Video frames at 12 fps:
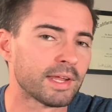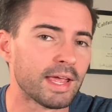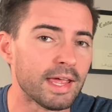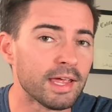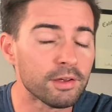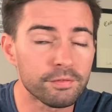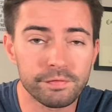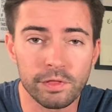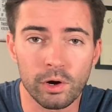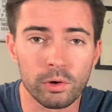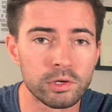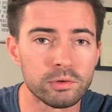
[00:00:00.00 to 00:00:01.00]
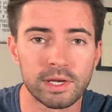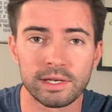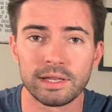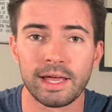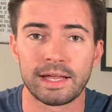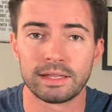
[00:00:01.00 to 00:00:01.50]
If though you can
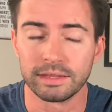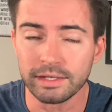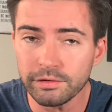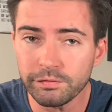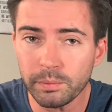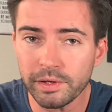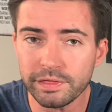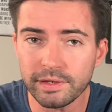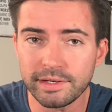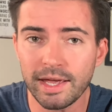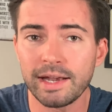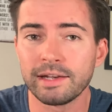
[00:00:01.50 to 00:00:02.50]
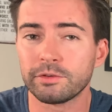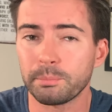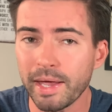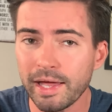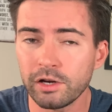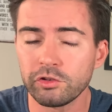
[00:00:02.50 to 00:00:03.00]
like live with the debt, it's
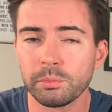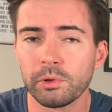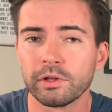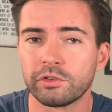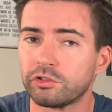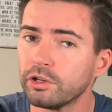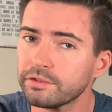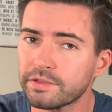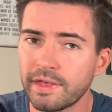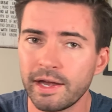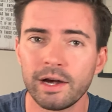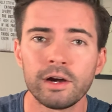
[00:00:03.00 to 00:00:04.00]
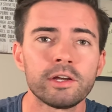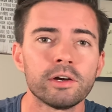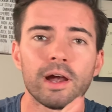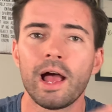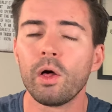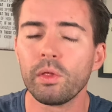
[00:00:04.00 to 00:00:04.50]
manageable, it's just there, you're
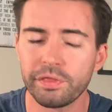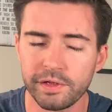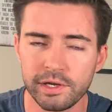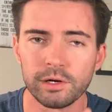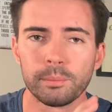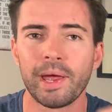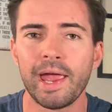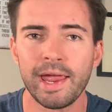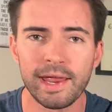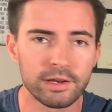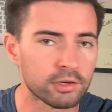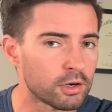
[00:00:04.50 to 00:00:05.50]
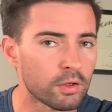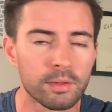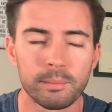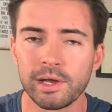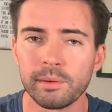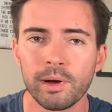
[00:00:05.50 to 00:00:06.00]
healthy, you're paying, you know, the
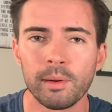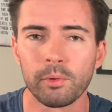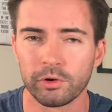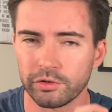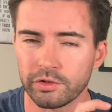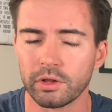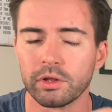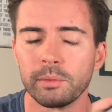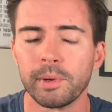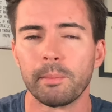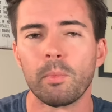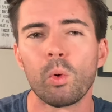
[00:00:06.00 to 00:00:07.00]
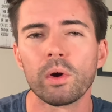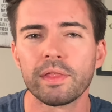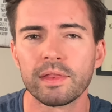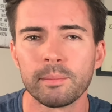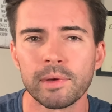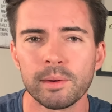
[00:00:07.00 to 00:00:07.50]
minimum or just a little bit more than
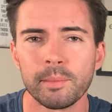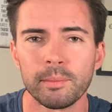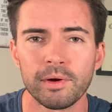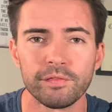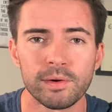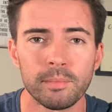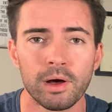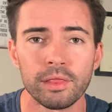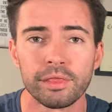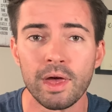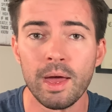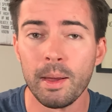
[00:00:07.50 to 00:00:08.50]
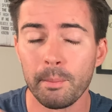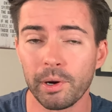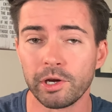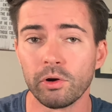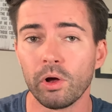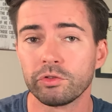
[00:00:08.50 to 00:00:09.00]
the minimum every month, but
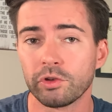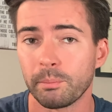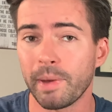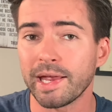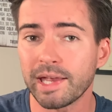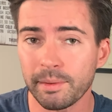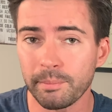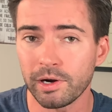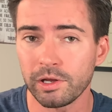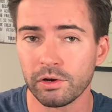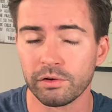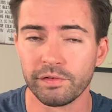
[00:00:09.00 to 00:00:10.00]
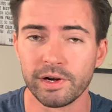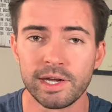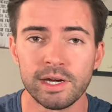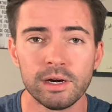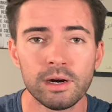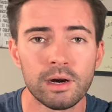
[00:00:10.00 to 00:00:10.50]
you're also making money over
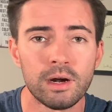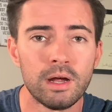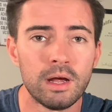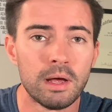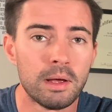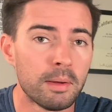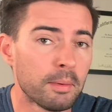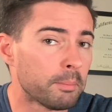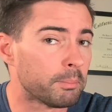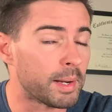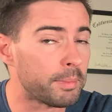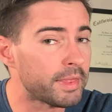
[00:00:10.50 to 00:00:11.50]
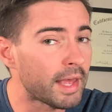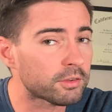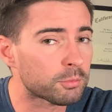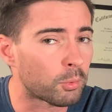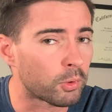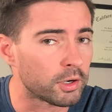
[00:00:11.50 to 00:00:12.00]
here, maybe that's
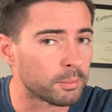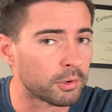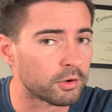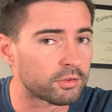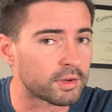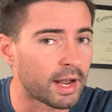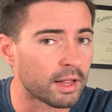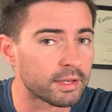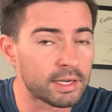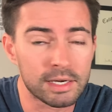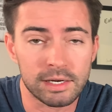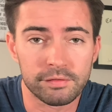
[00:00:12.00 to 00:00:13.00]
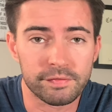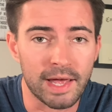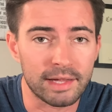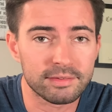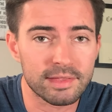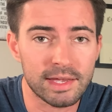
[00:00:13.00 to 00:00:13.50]
more your personality, and if
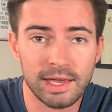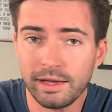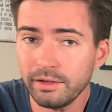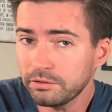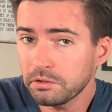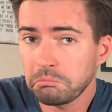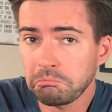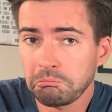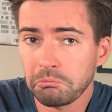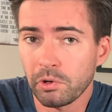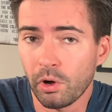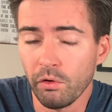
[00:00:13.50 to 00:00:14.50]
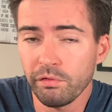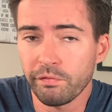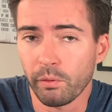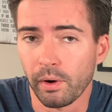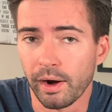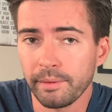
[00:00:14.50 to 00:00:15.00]
that's the case, go
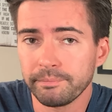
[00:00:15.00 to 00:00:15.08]
for it.